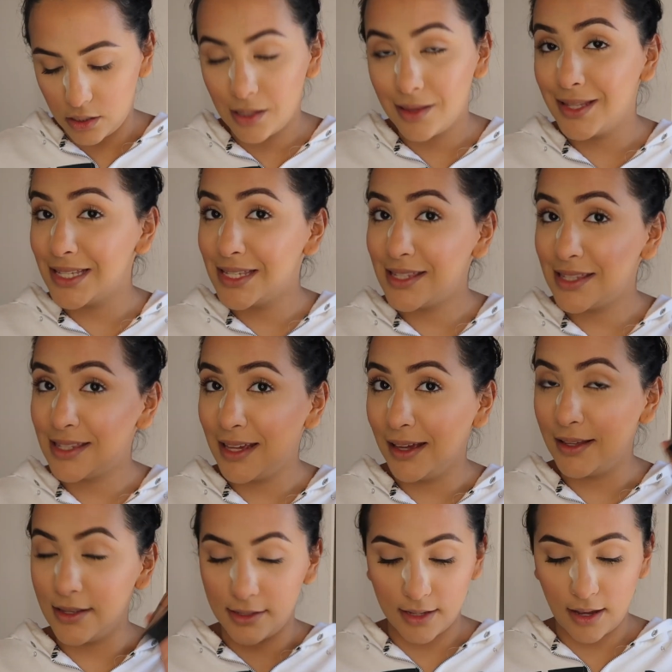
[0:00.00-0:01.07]
This
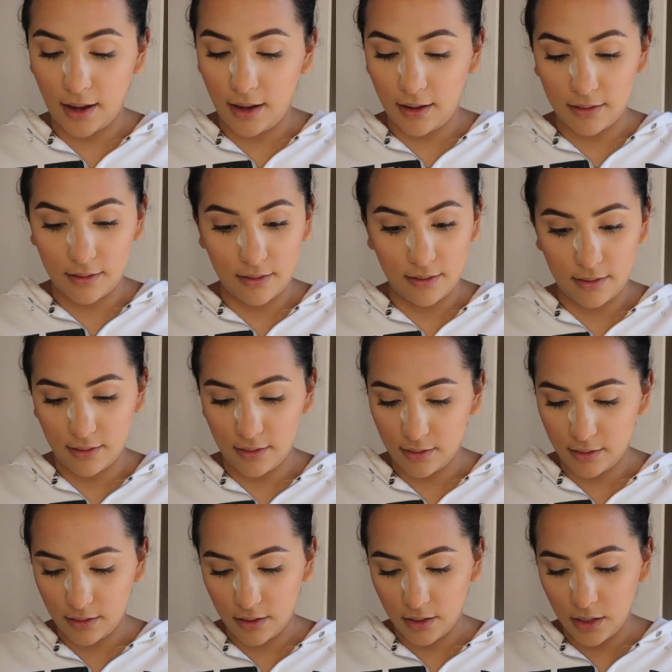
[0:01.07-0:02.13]
thing is like
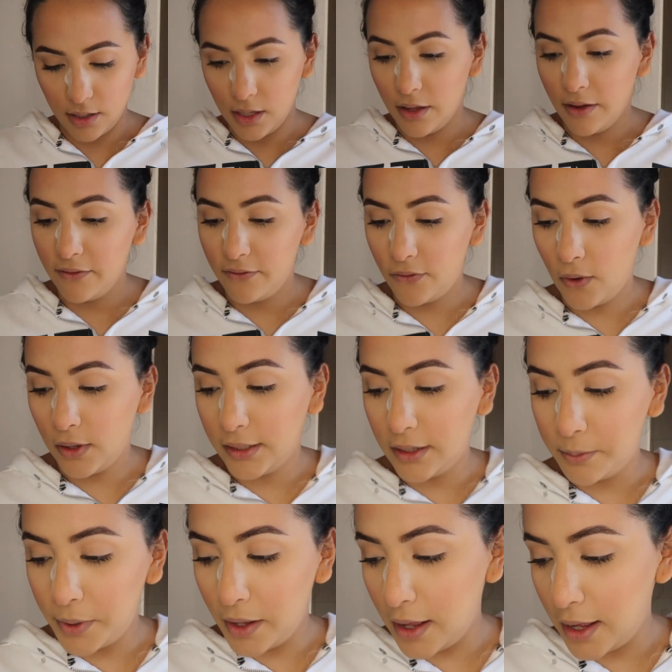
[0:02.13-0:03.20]
falling
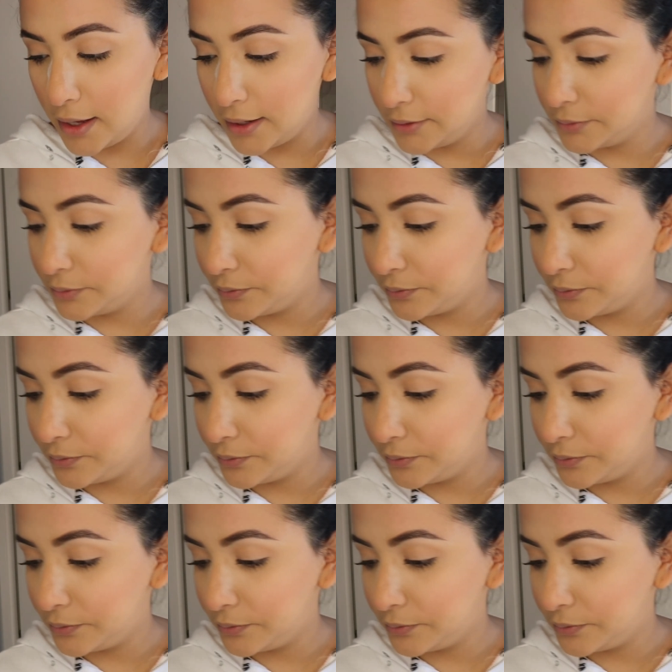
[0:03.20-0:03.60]
apart.